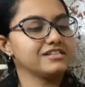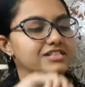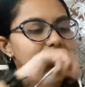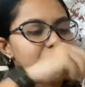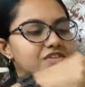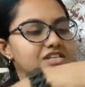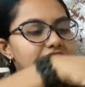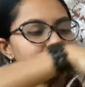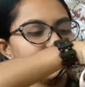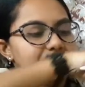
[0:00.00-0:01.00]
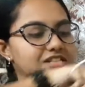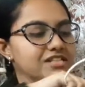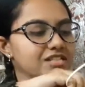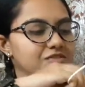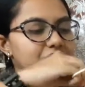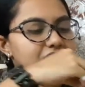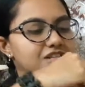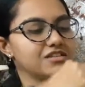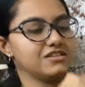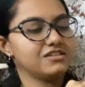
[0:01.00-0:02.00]
this finger, and this
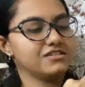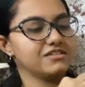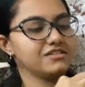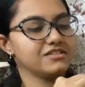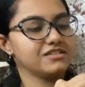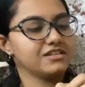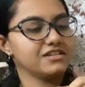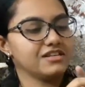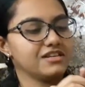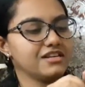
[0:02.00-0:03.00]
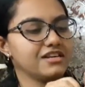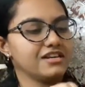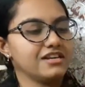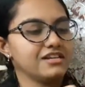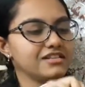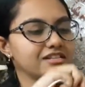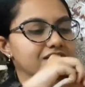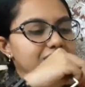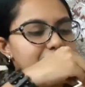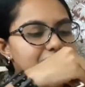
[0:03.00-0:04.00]
finger, and
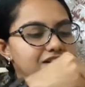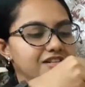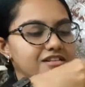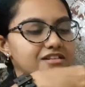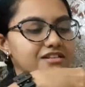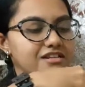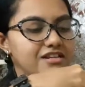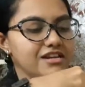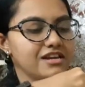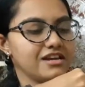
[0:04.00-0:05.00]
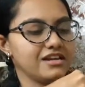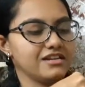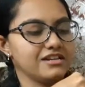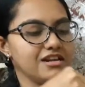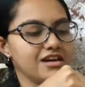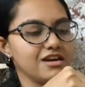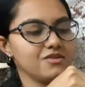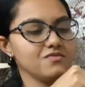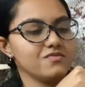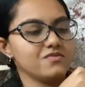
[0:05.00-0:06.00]
again, and
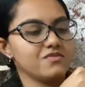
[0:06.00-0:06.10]
now